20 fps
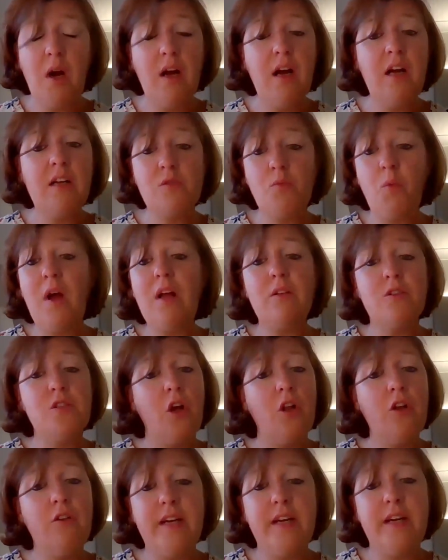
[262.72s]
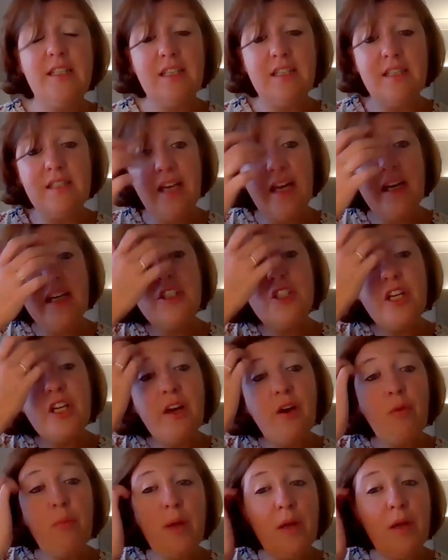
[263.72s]
as well tolerated as any
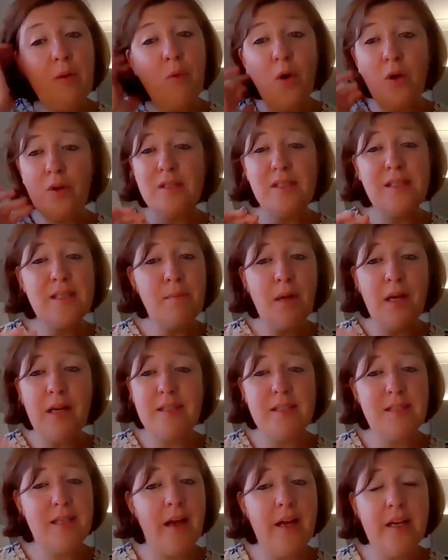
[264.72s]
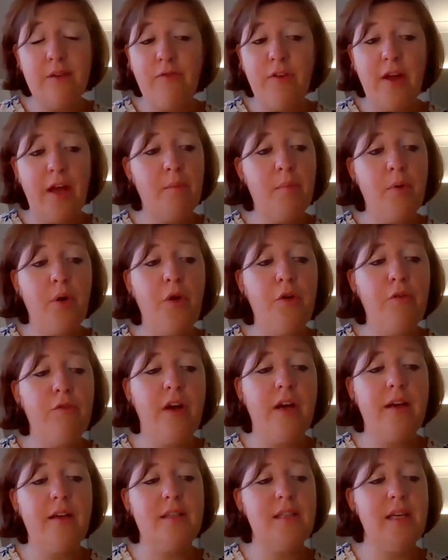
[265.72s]
GLP-1, similar side effect
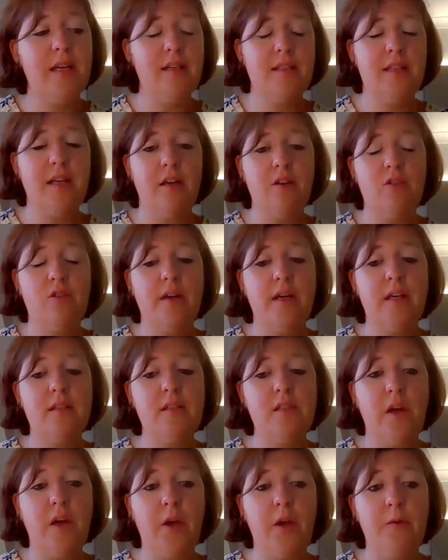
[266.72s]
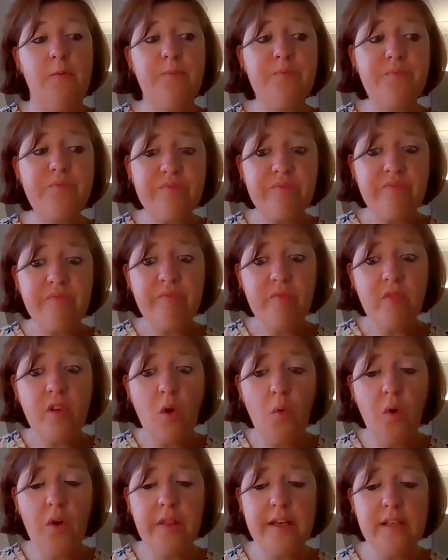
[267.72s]
profiles, etc. So
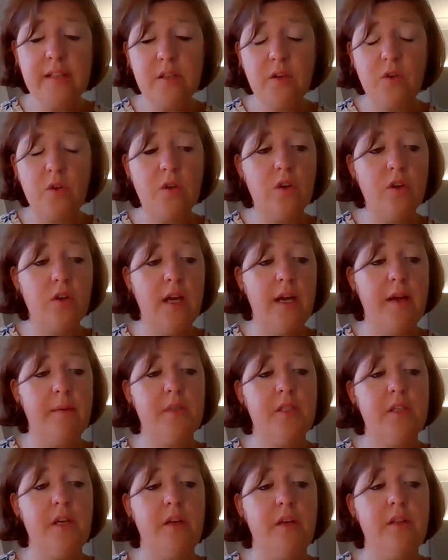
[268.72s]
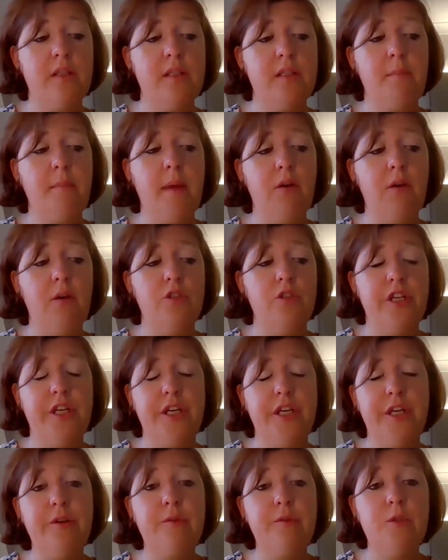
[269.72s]
what they saw, so the Surmount
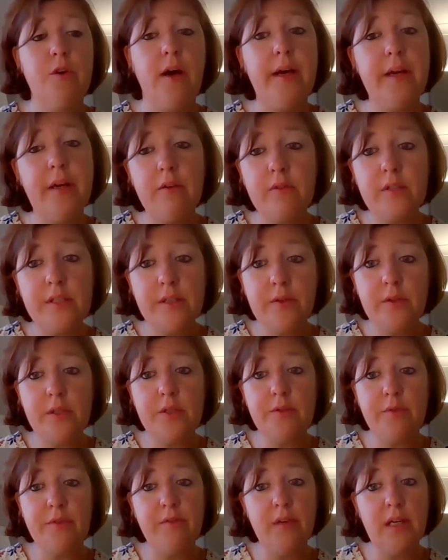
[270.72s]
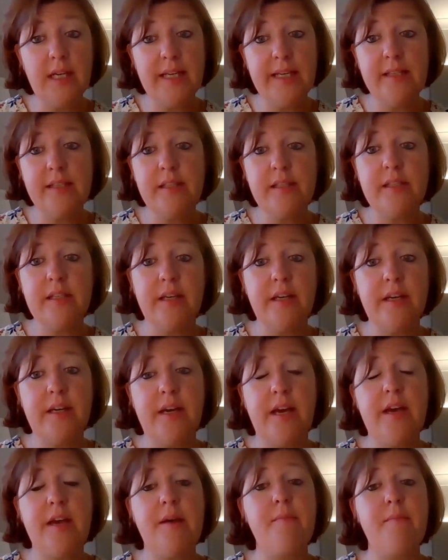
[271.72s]
2 trial results were released
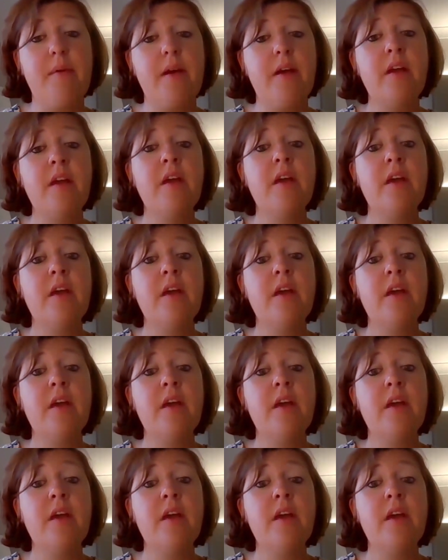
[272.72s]
at